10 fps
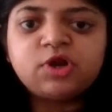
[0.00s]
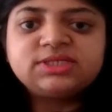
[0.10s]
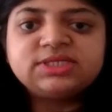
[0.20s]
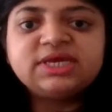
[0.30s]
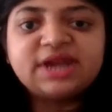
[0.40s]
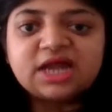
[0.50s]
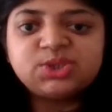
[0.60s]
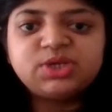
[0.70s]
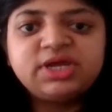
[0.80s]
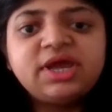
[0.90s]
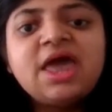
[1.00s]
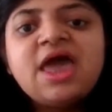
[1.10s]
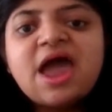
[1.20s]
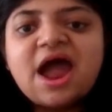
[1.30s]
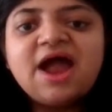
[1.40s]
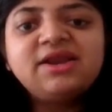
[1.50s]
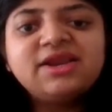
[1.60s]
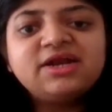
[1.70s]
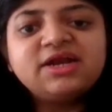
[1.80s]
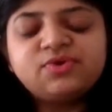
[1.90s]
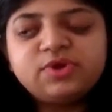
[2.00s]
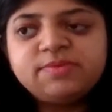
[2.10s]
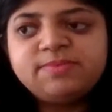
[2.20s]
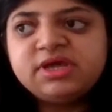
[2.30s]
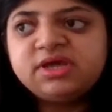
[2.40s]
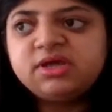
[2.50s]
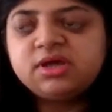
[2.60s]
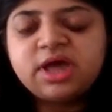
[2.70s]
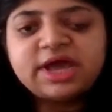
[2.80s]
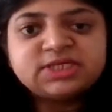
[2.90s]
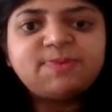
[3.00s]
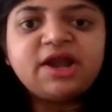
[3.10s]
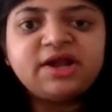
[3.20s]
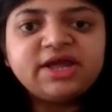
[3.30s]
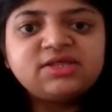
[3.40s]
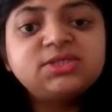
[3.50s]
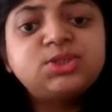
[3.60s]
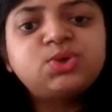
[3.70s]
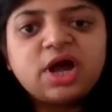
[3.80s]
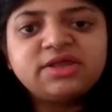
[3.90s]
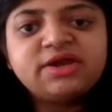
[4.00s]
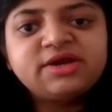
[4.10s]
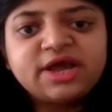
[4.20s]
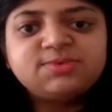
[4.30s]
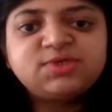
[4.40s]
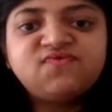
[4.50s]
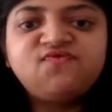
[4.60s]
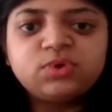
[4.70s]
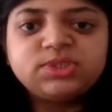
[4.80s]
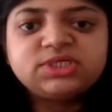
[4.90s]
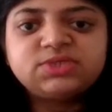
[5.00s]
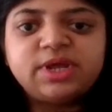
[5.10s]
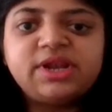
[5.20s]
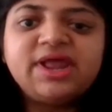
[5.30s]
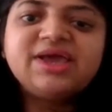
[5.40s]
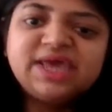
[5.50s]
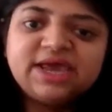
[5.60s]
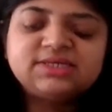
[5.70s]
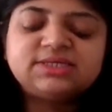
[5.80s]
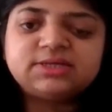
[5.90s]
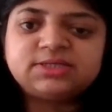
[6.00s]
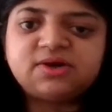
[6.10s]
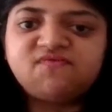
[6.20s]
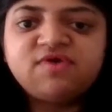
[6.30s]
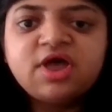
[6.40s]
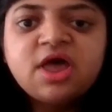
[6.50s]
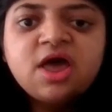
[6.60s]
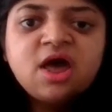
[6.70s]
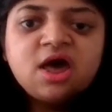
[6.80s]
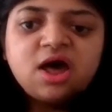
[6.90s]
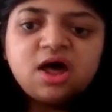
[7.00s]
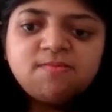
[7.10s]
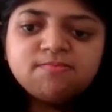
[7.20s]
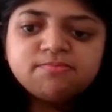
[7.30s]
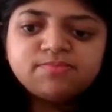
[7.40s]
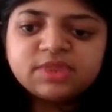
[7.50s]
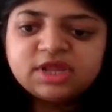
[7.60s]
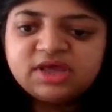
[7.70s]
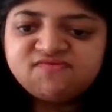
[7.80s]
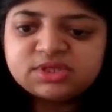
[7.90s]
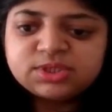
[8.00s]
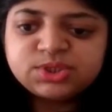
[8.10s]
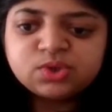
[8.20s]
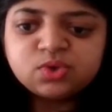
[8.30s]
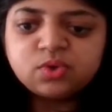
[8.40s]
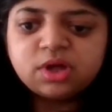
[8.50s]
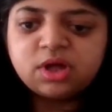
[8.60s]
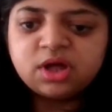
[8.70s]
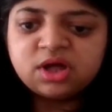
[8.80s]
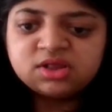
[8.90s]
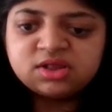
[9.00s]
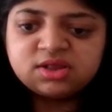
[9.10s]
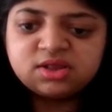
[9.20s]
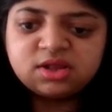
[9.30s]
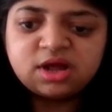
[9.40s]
this policy gradually and that it will be expanding this to other types of foods as well, like cakes and stuff. Um, even so, uh,